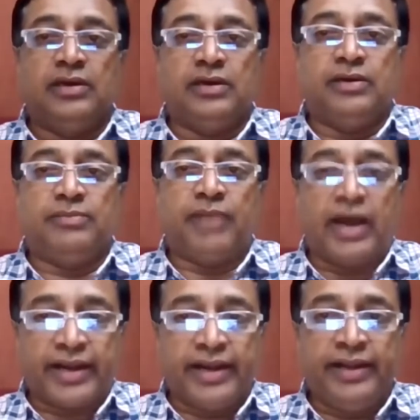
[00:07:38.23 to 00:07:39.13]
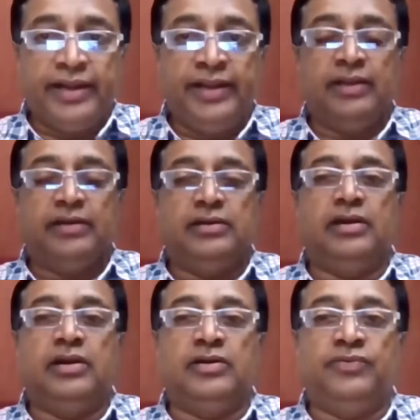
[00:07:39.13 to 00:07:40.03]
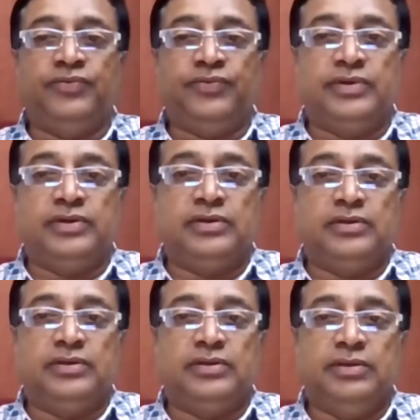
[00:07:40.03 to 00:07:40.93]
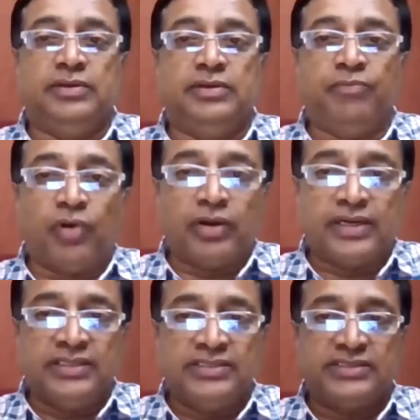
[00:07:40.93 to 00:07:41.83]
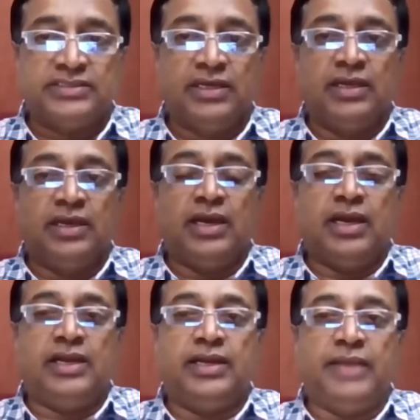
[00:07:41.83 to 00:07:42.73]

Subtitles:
marketing, a lot of importance, and